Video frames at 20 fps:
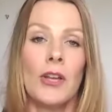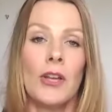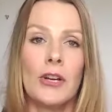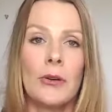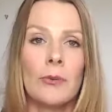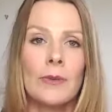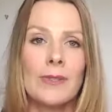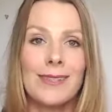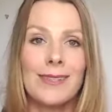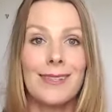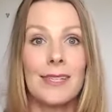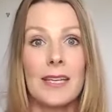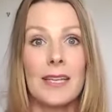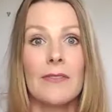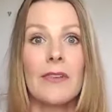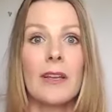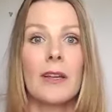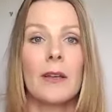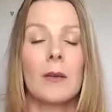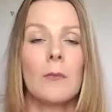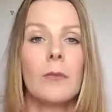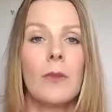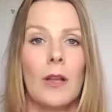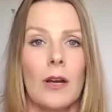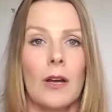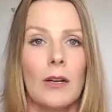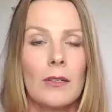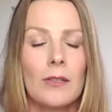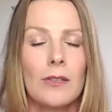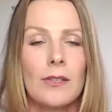your receiving
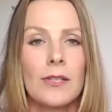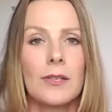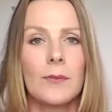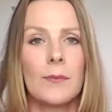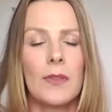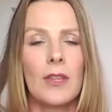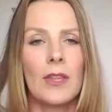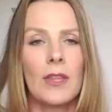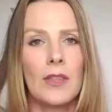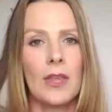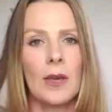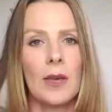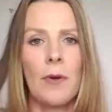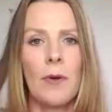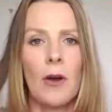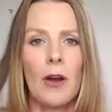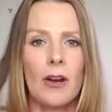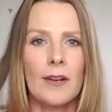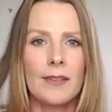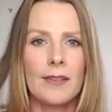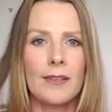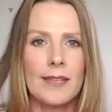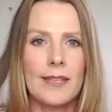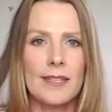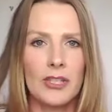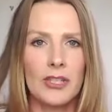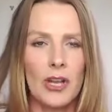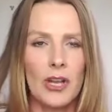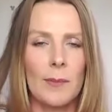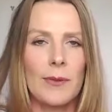blocks, the parts
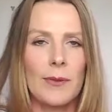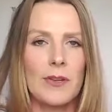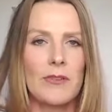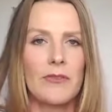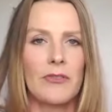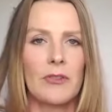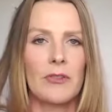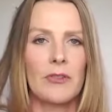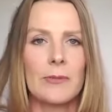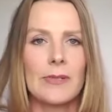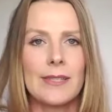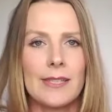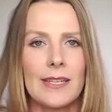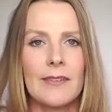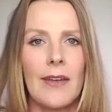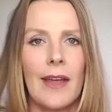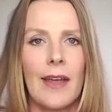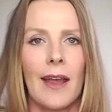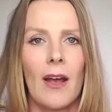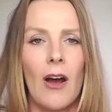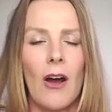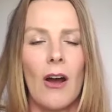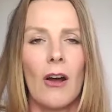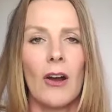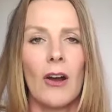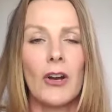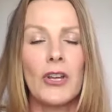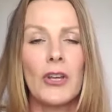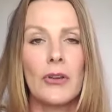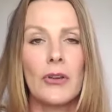that stopping you from receiving,
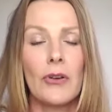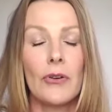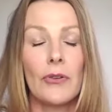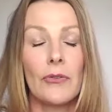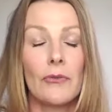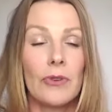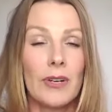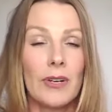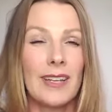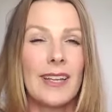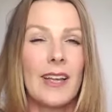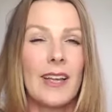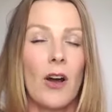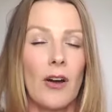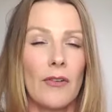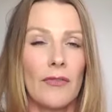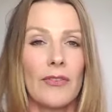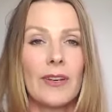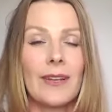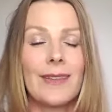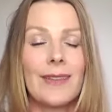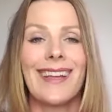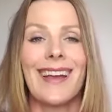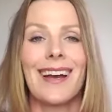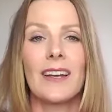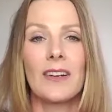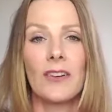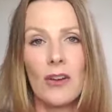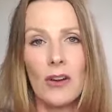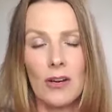are really often in the
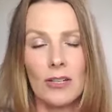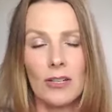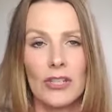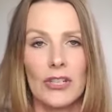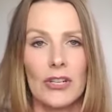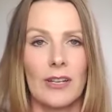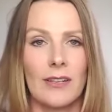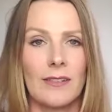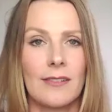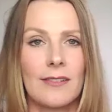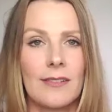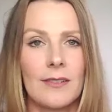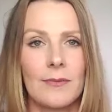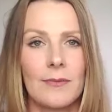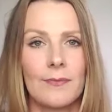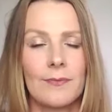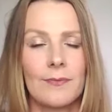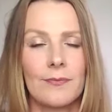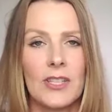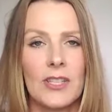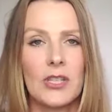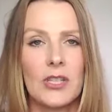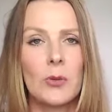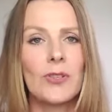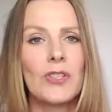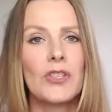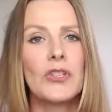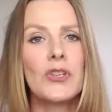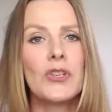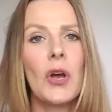unconscious. So
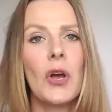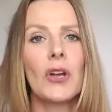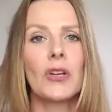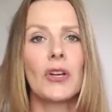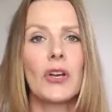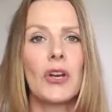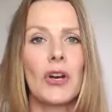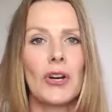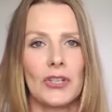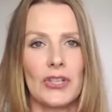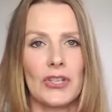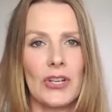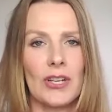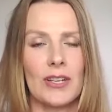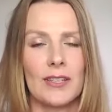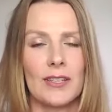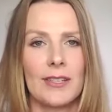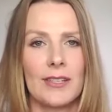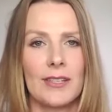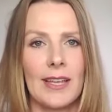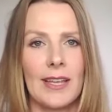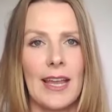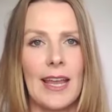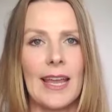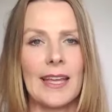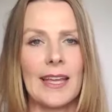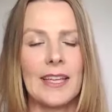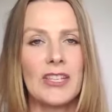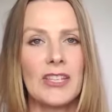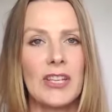it's not conscious.
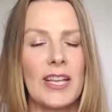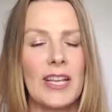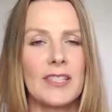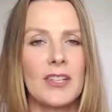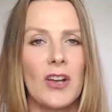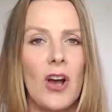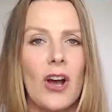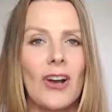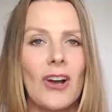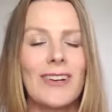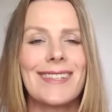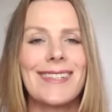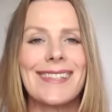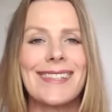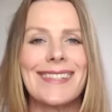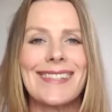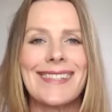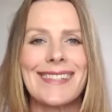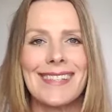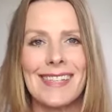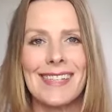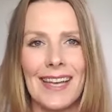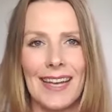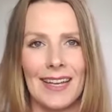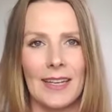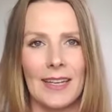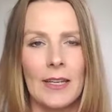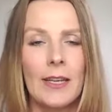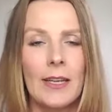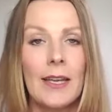It's hard to see
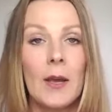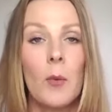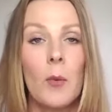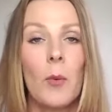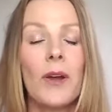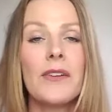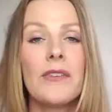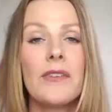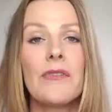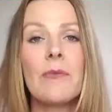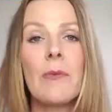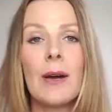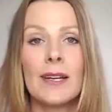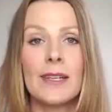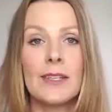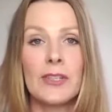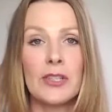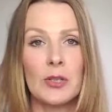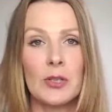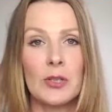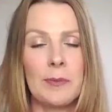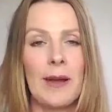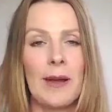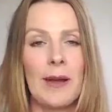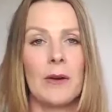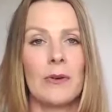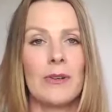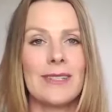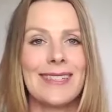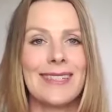it. One of my
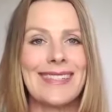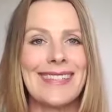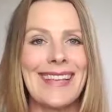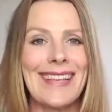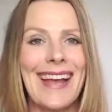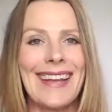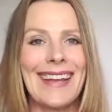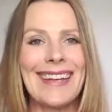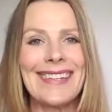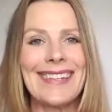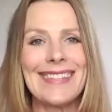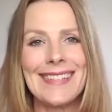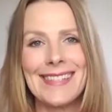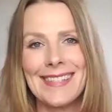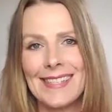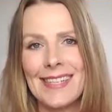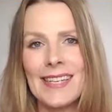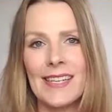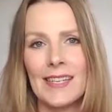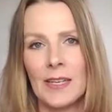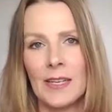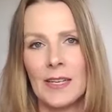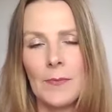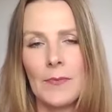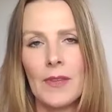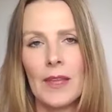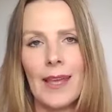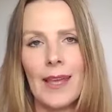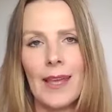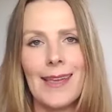superpowers is that I can see
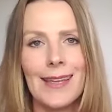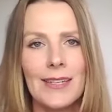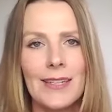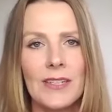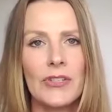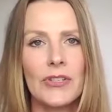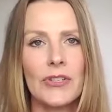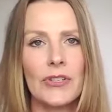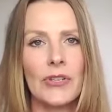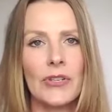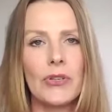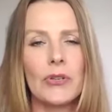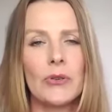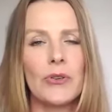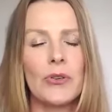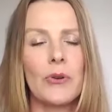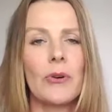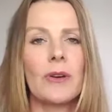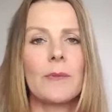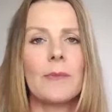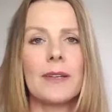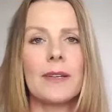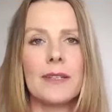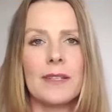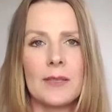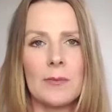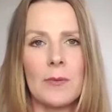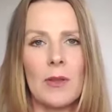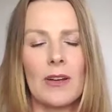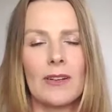into your
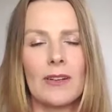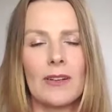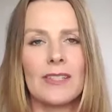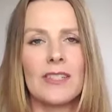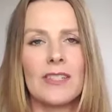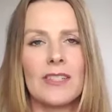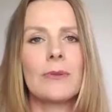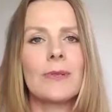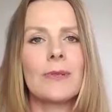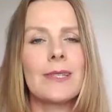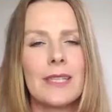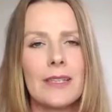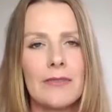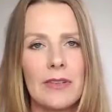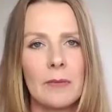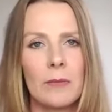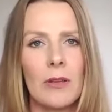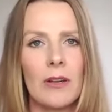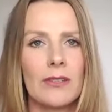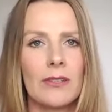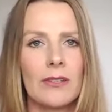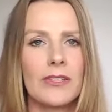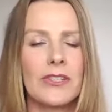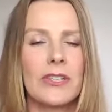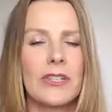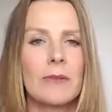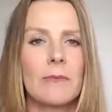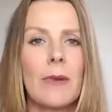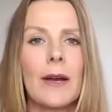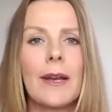abundance blocks, into your receiving blocks,
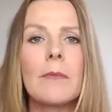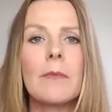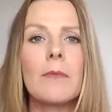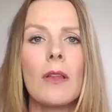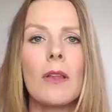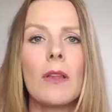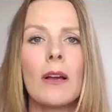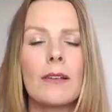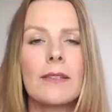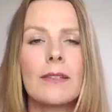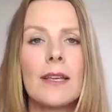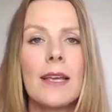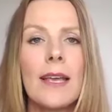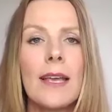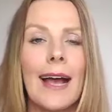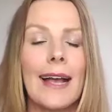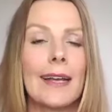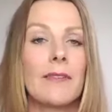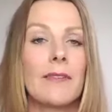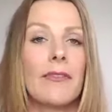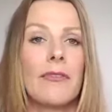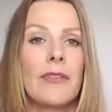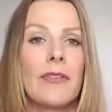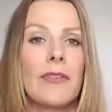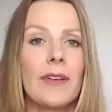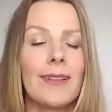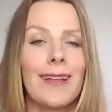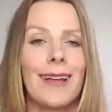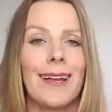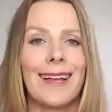into your money blocks. I can
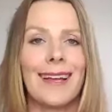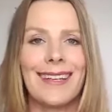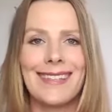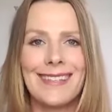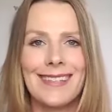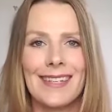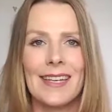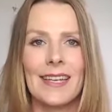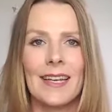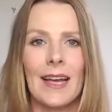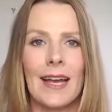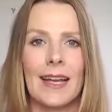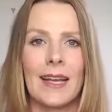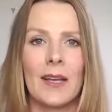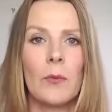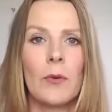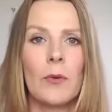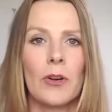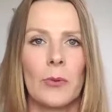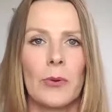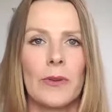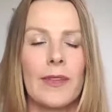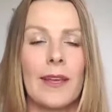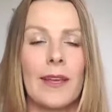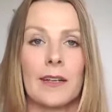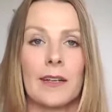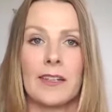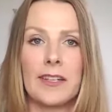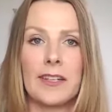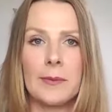feel it, I can see it, I can work with
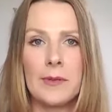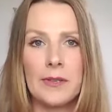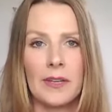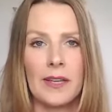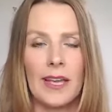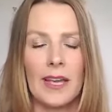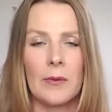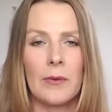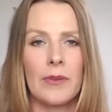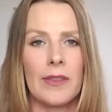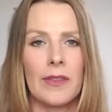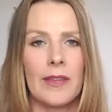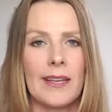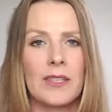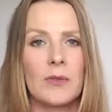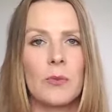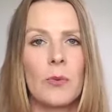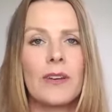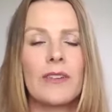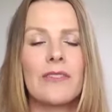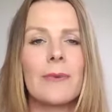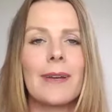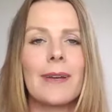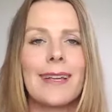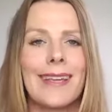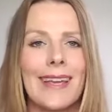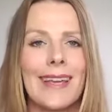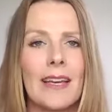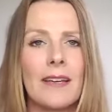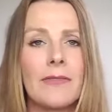it, I can communicate with it. It's one of my
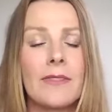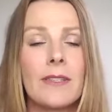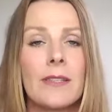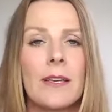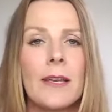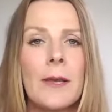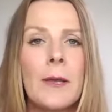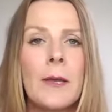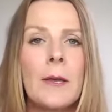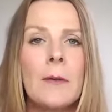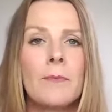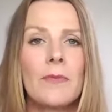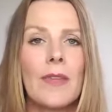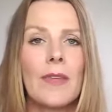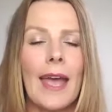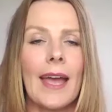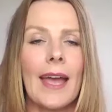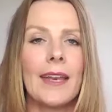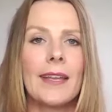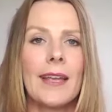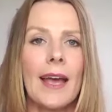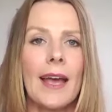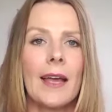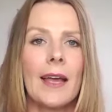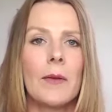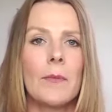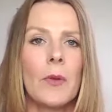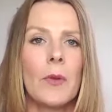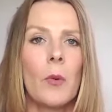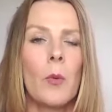gifts. And
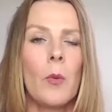yet,